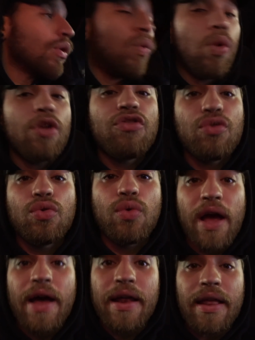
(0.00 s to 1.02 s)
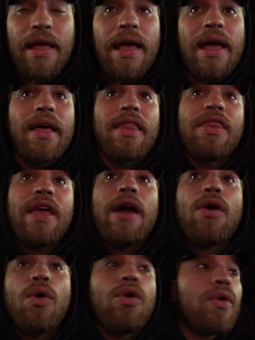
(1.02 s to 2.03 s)
Once you do that,
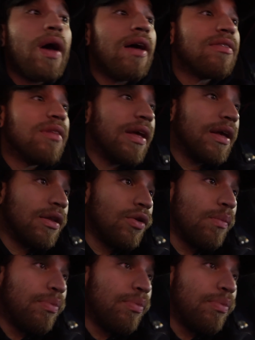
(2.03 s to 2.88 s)
that oil has like little